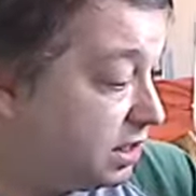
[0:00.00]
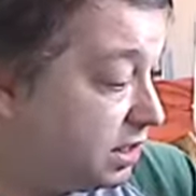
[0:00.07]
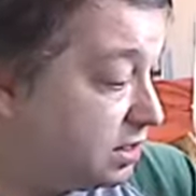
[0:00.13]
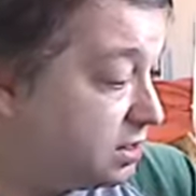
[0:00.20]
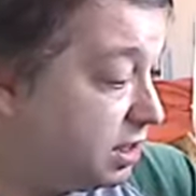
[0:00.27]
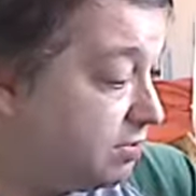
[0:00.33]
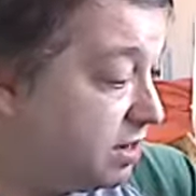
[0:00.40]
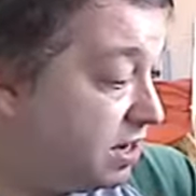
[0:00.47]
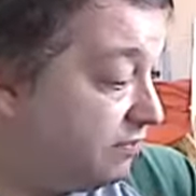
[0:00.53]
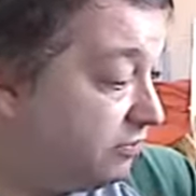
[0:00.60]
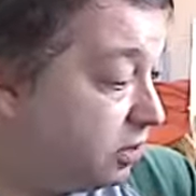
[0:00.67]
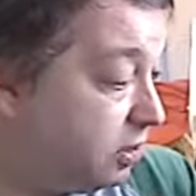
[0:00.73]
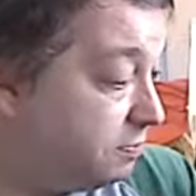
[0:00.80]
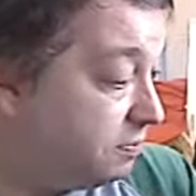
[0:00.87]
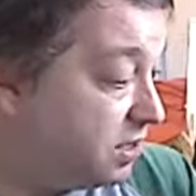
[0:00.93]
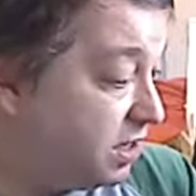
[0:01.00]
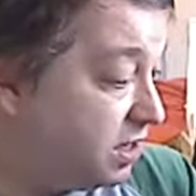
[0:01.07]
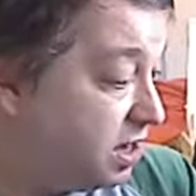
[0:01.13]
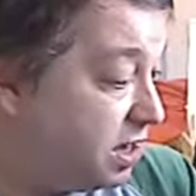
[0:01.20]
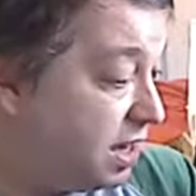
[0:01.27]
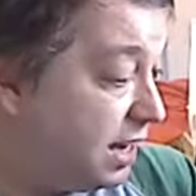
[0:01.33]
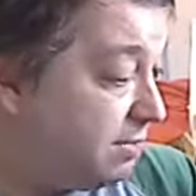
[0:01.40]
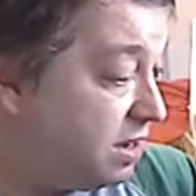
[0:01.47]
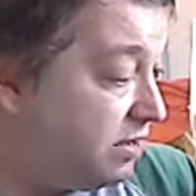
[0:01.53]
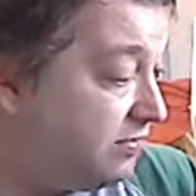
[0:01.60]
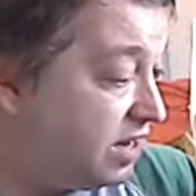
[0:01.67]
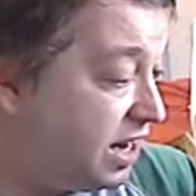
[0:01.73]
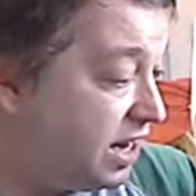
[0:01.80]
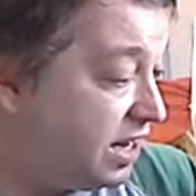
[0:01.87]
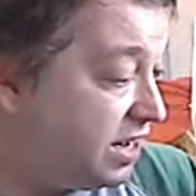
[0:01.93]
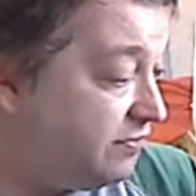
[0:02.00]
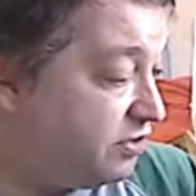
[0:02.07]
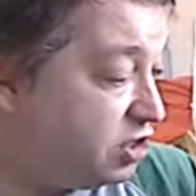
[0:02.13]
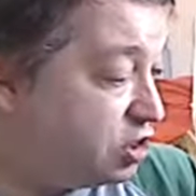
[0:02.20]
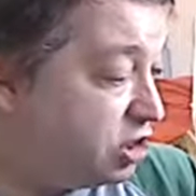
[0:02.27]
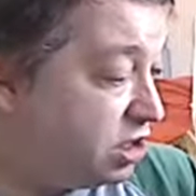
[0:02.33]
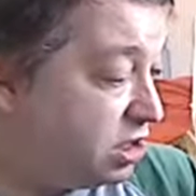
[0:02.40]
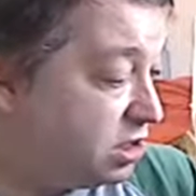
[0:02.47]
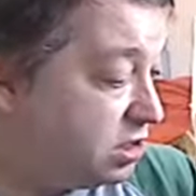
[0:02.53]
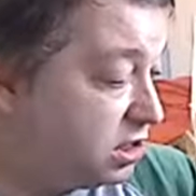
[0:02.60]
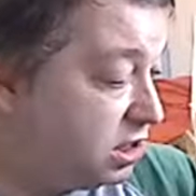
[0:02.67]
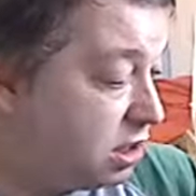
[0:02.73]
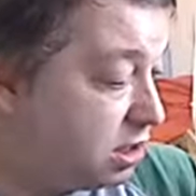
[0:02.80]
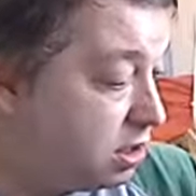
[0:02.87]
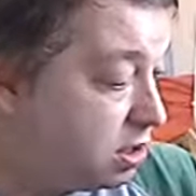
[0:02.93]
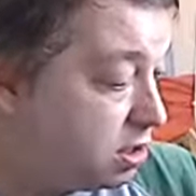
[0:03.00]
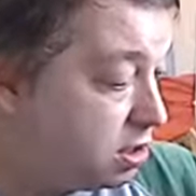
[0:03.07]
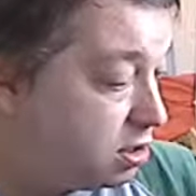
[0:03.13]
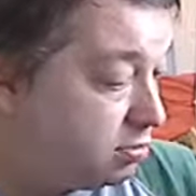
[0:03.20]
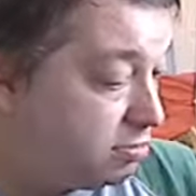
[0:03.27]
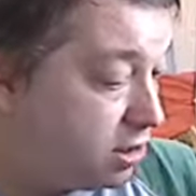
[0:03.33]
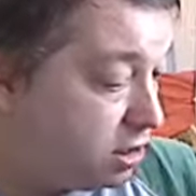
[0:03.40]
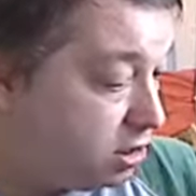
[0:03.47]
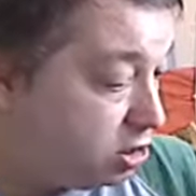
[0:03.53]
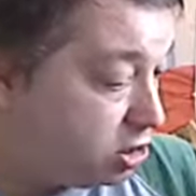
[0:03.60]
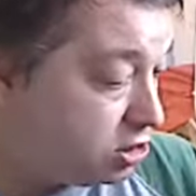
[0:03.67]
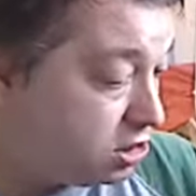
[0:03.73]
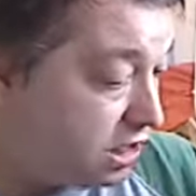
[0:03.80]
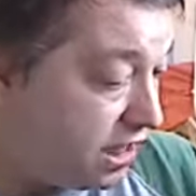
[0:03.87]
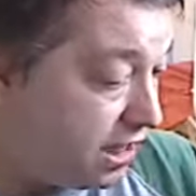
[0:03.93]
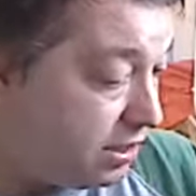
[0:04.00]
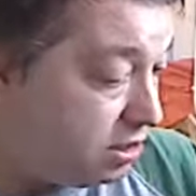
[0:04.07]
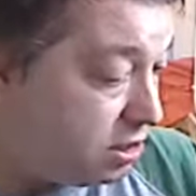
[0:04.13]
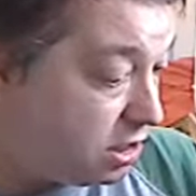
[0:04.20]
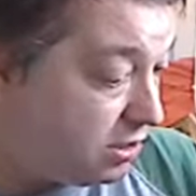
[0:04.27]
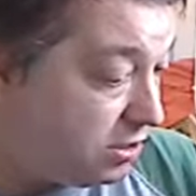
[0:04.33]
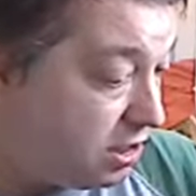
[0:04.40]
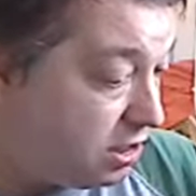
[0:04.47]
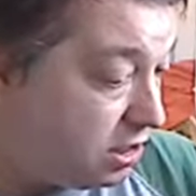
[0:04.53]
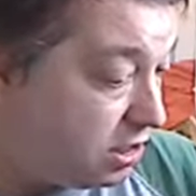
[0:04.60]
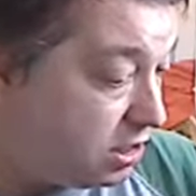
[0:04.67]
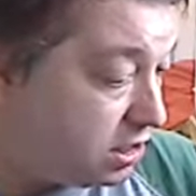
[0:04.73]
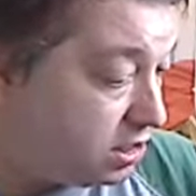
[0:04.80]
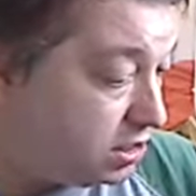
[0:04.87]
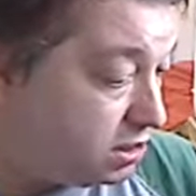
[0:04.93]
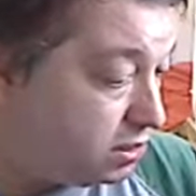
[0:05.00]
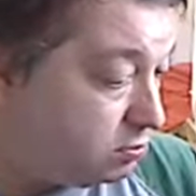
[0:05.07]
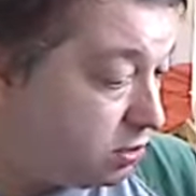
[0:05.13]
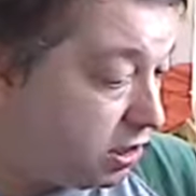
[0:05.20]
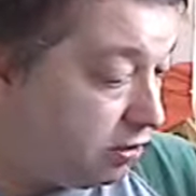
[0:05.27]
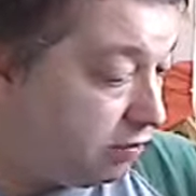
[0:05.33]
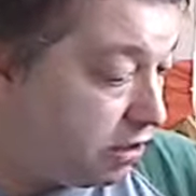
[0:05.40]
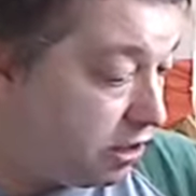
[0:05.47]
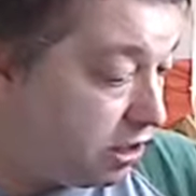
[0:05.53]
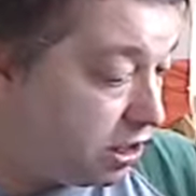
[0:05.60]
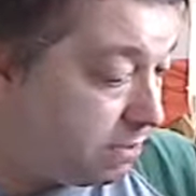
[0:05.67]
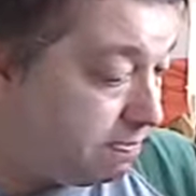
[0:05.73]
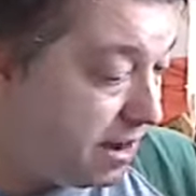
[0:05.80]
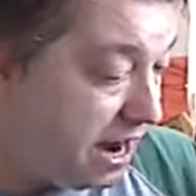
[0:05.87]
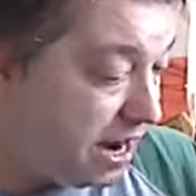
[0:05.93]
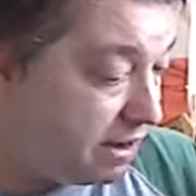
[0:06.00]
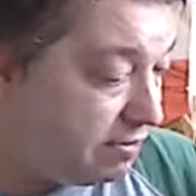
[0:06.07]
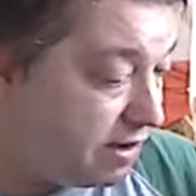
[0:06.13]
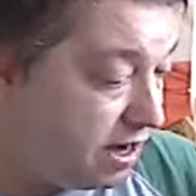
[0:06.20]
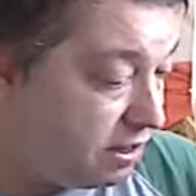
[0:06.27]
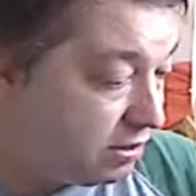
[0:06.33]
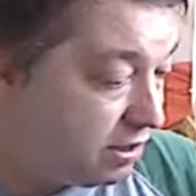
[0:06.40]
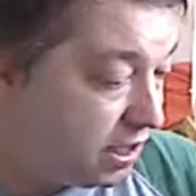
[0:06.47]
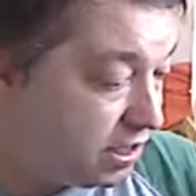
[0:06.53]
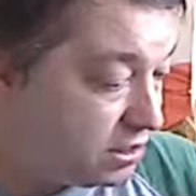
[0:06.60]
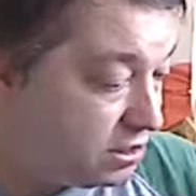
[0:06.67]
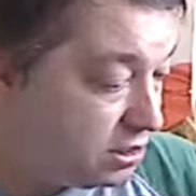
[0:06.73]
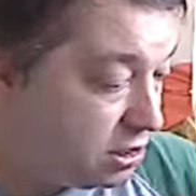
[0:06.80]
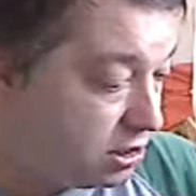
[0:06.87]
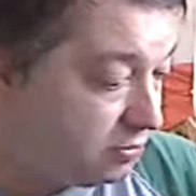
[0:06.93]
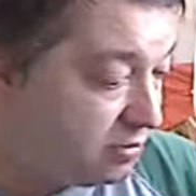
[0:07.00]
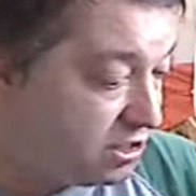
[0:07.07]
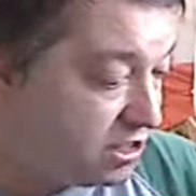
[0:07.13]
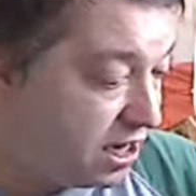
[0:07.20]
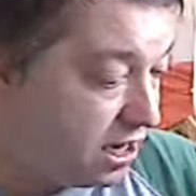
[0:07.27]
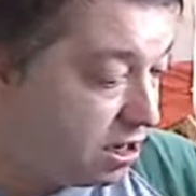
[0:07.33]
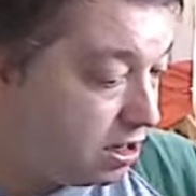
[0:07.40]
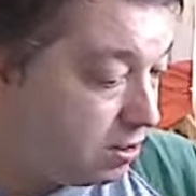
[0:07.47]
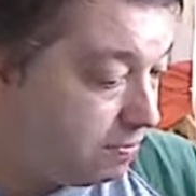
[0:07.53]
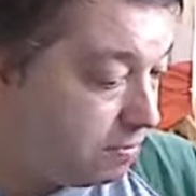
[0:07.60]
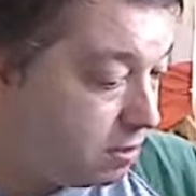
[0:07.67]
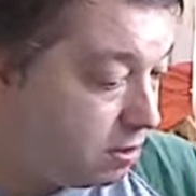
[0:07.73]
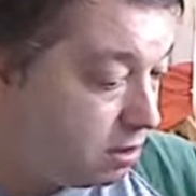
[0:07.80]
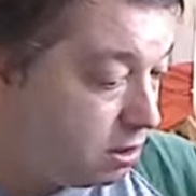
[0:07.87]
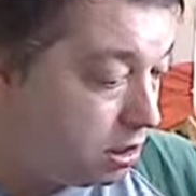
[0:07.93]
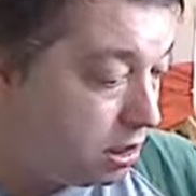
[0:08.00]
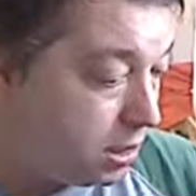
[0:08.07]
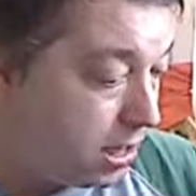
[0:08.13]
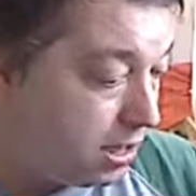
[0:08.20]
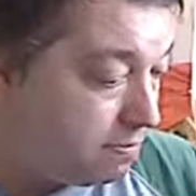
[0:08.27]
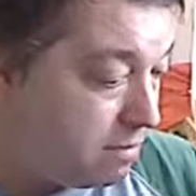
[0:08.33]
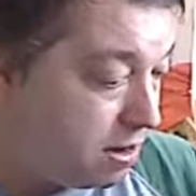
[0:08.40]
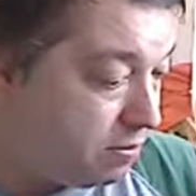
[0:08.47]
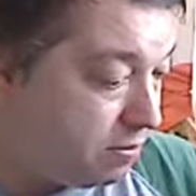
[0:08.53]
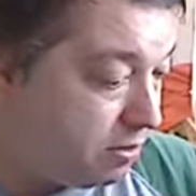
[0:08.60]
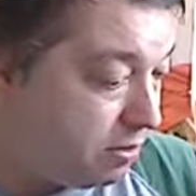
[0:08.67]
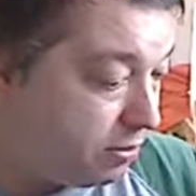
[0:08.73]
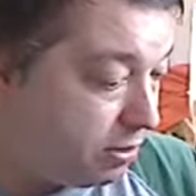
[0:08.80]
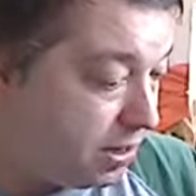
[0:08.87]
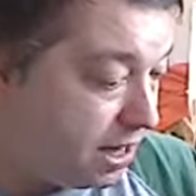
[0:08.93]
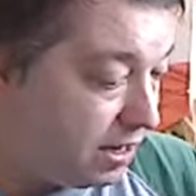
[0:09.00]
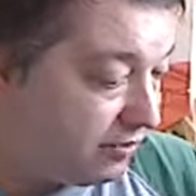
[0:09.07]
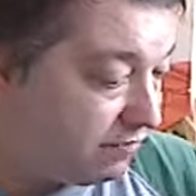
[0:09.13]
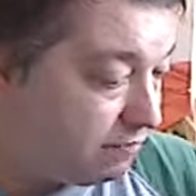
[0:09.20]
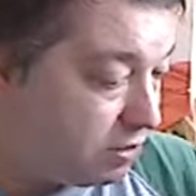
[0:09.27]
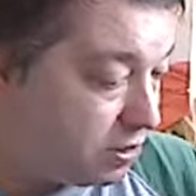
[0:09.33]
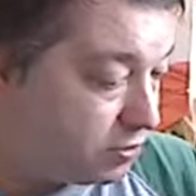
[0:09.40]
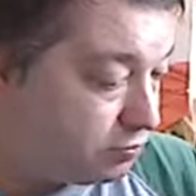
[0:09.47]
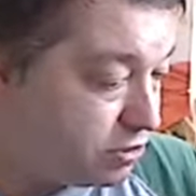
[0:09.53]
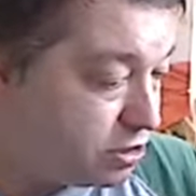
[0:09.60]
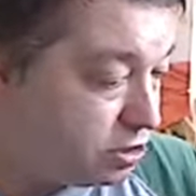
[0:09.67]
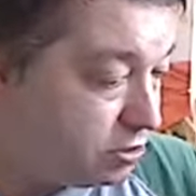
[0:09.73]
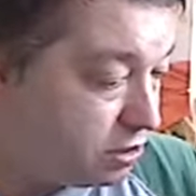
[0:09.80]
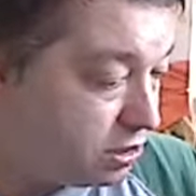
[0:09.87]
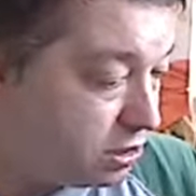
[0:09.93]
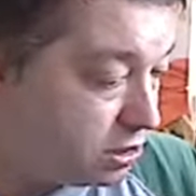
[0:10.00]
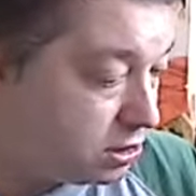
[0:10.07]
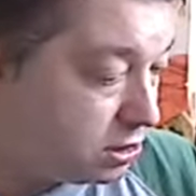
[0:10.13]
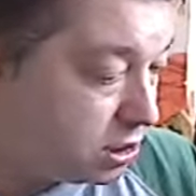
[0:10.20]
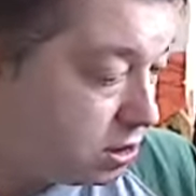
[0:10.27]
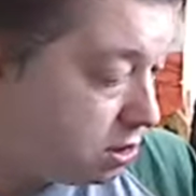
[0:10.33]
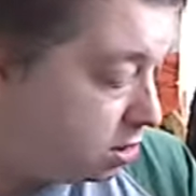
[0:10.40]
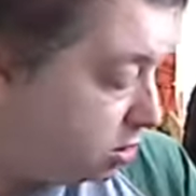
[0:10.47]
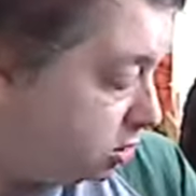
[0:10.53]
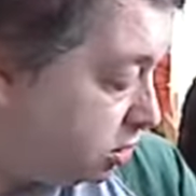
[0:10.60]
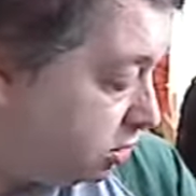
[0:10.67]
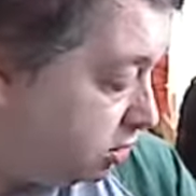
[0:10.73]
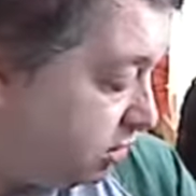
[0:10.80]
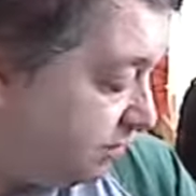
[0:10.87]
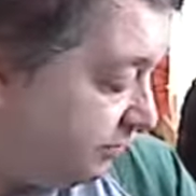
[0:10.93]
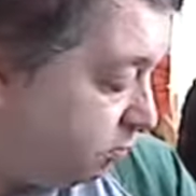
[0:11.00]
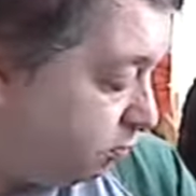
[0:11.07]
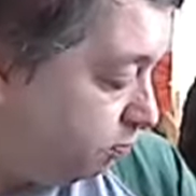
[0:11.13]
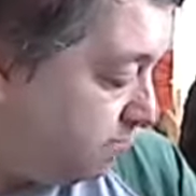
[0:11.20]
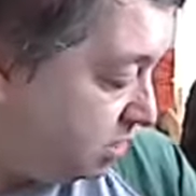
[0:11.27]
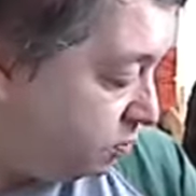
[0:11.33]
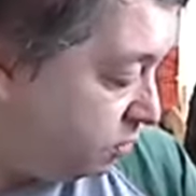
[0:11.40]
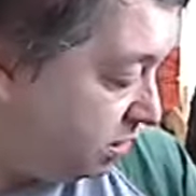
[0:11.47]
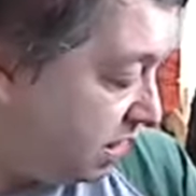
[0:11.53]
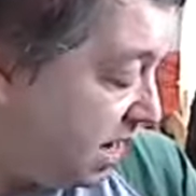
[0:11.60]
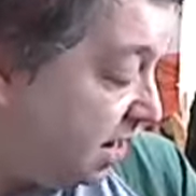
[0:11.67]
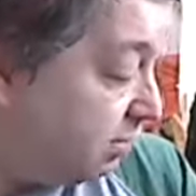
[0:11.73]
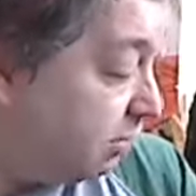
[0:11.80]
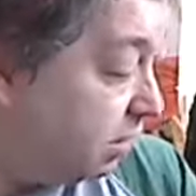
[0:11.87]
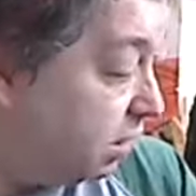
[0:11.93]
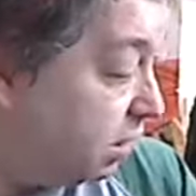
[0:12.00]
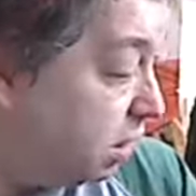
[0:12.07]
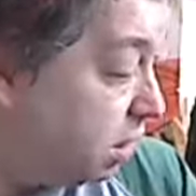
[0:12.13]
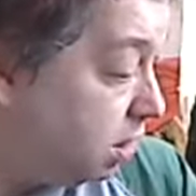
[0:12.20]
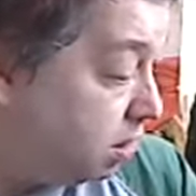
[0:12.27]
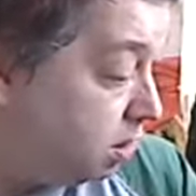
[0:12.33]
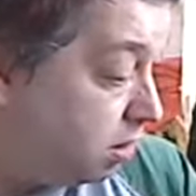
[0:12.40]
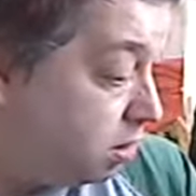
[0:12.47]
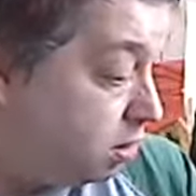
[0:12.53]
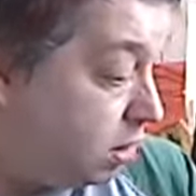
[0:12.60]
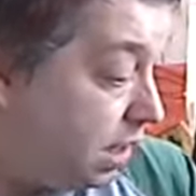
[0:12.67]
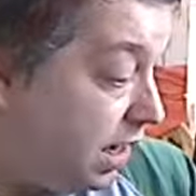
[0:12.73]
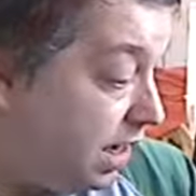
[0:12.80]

is out of date, so I may have to update. I may even add AVG, I'll see. But looks like nothing is really running in the background that's going to be taking up a lot of memory or a lot of uh, resources. So I don't have to mess with that really.